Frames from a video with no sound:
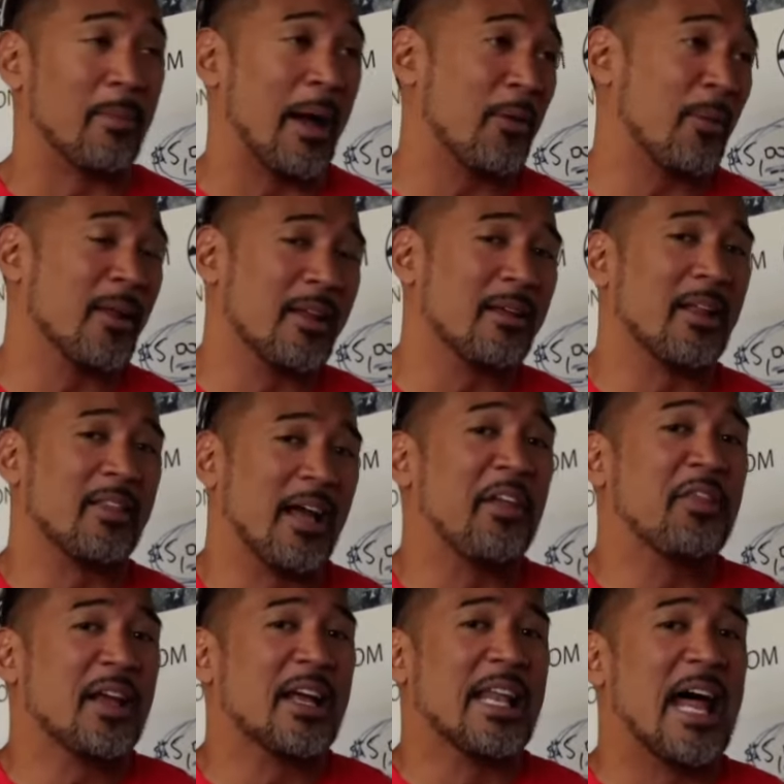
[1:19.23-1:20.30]
And by the way,
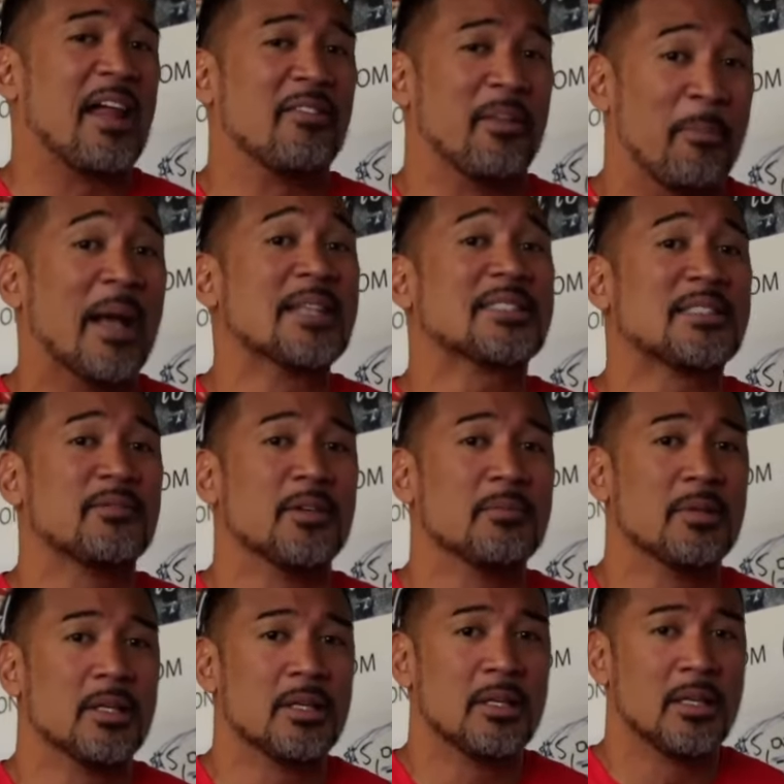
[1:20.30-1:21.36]
I think a lot, the best of
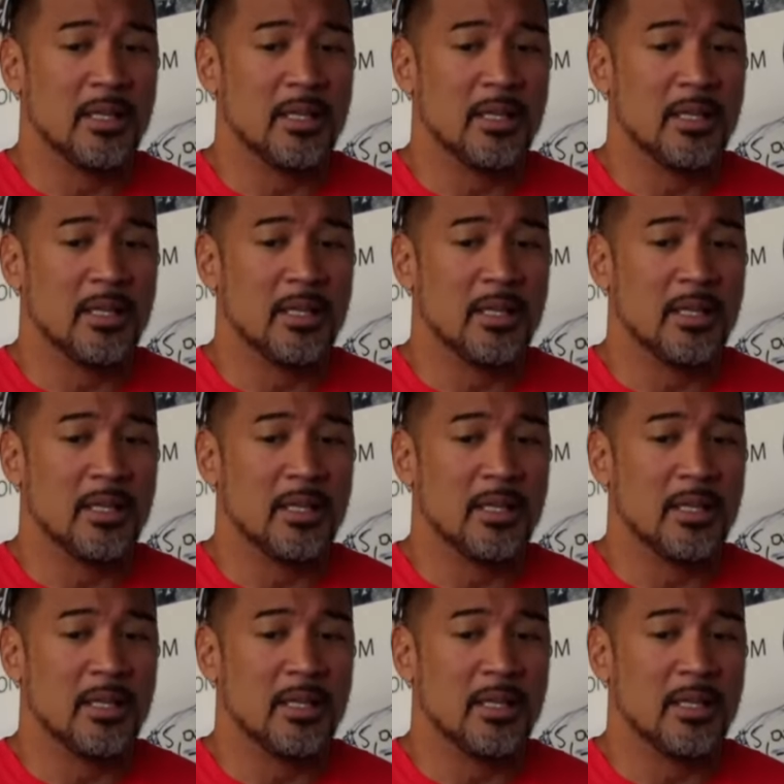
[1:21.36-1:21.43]
them,